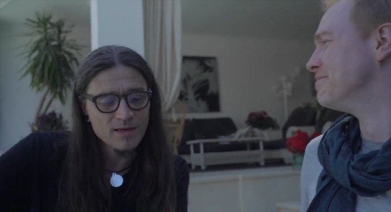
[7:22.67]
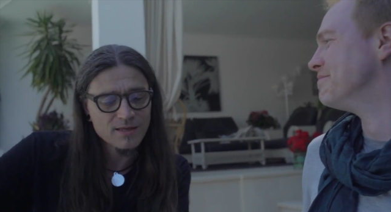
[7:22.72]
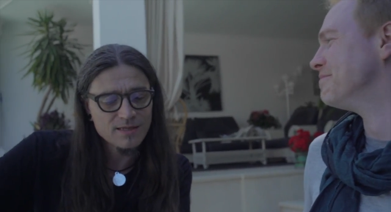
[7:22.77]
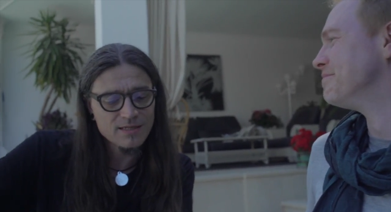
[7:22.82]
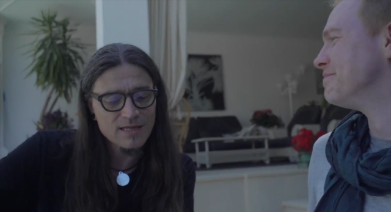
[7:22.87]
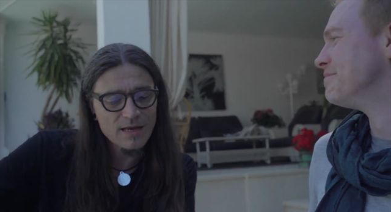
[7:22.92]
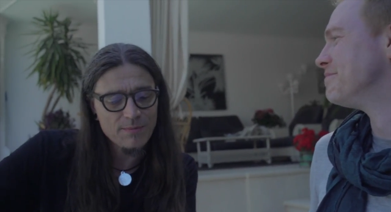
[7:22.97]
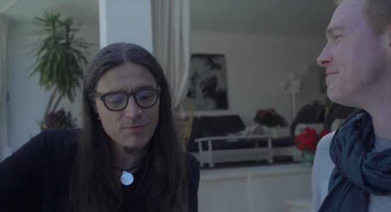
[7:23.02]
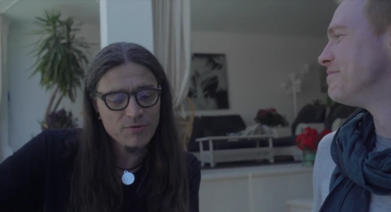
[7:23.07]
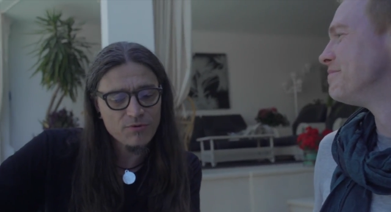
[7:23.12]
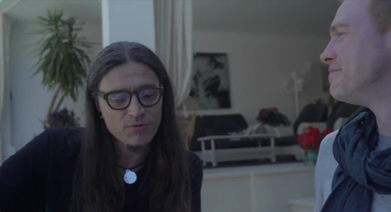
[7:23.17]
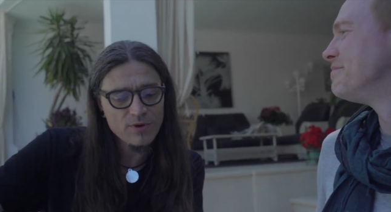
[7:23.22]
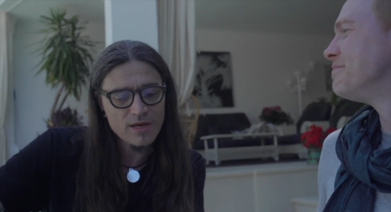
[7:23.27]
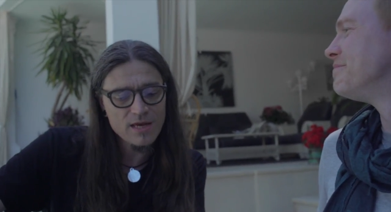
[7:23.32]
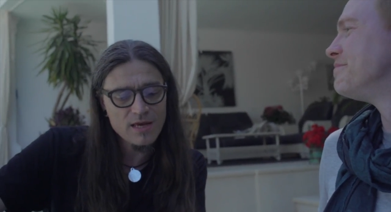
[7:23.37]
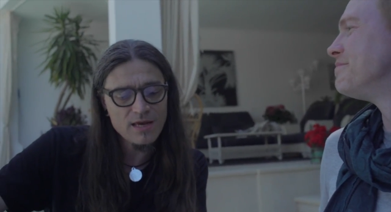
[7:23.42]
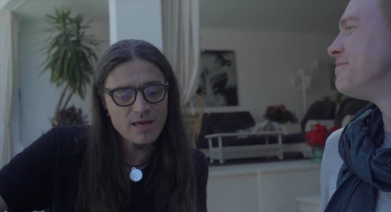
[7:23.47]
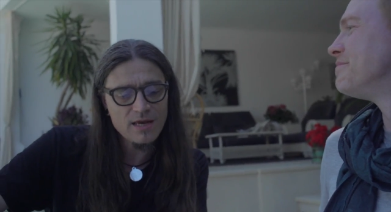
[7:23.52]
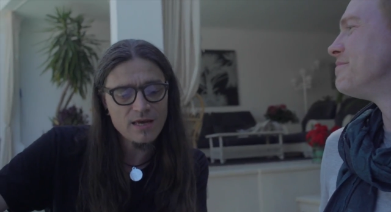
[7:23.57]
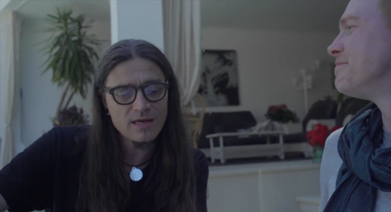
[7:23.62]
Speaker 1: Step
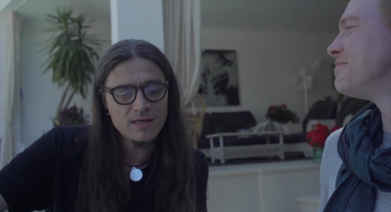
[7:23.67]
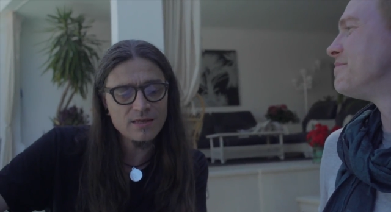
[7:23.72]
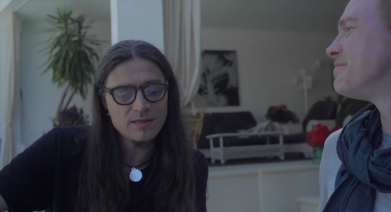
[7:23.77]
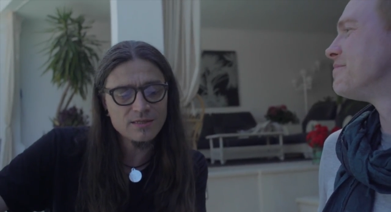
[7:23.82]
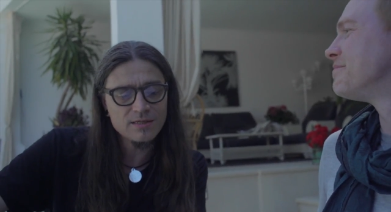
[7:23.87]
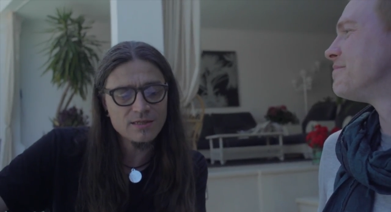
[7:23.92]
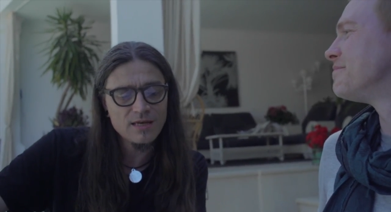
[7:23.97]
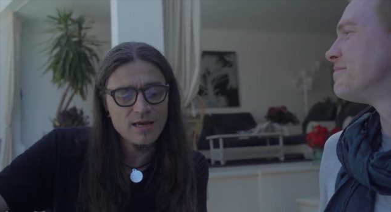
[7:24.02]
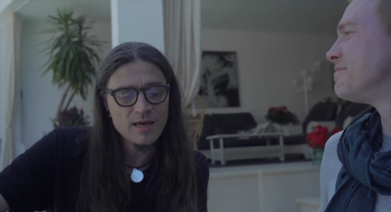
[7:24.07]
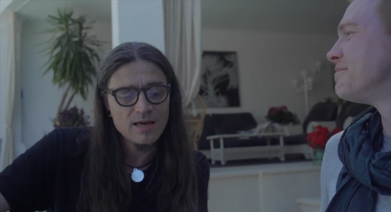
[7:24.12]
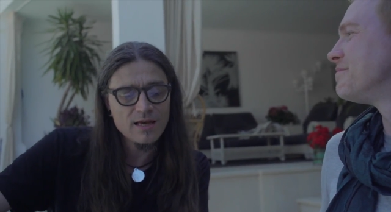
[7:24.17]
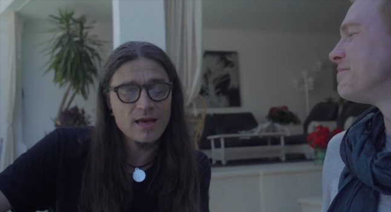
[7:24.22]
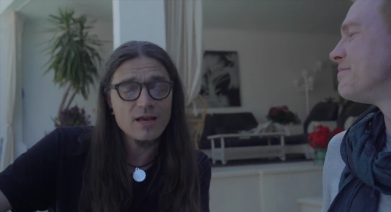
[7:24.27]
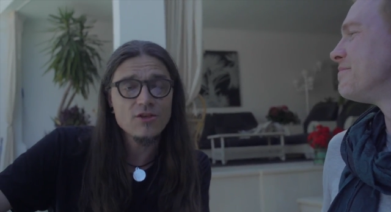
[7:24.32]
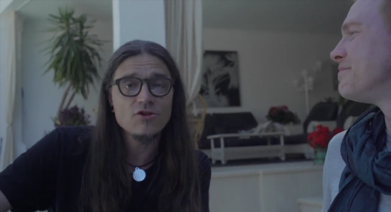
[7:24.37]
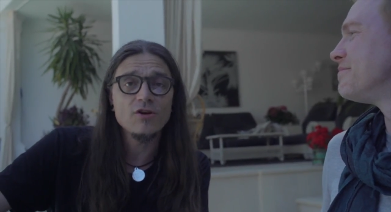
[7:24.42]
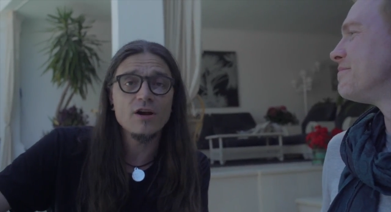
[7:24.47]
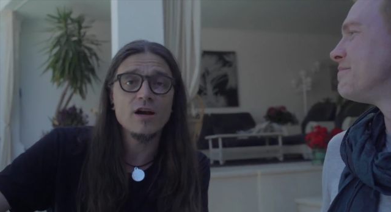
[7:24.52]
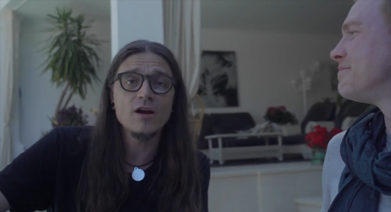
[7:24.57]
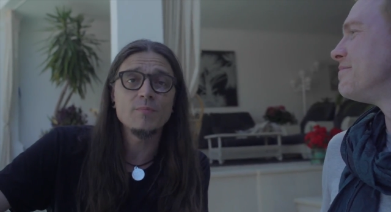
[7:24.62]
three is
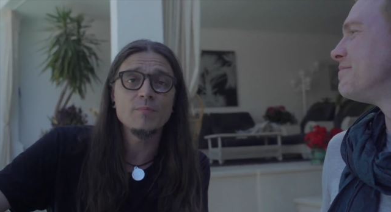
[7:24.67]
get your